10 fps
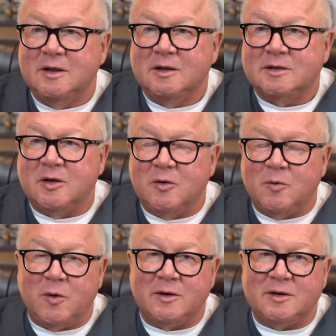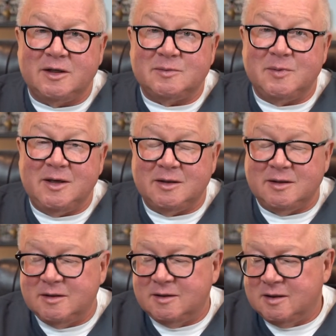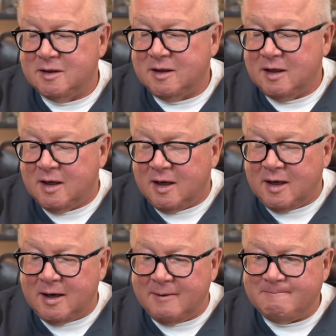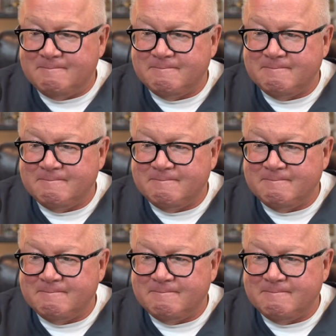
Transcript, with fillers: So what mm-hmm. these mean? Um,